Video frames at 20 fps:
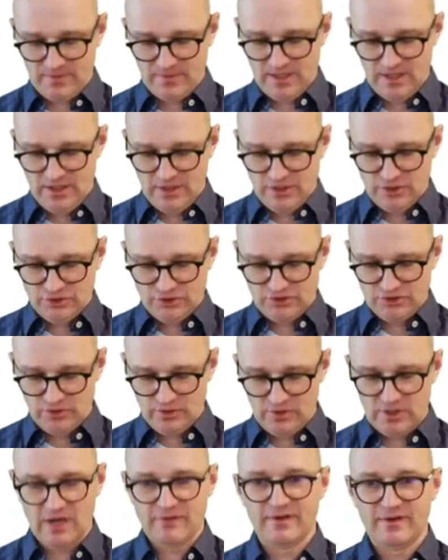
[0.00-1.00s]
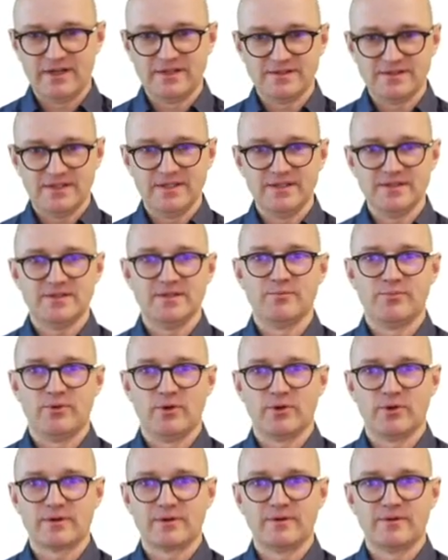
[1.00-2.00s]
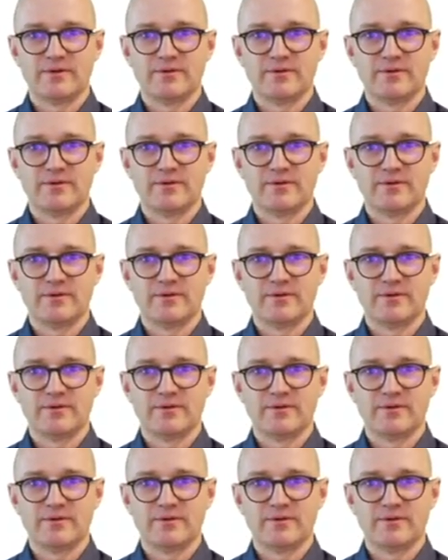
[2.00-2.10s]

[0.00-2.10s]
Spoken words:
So governance is important.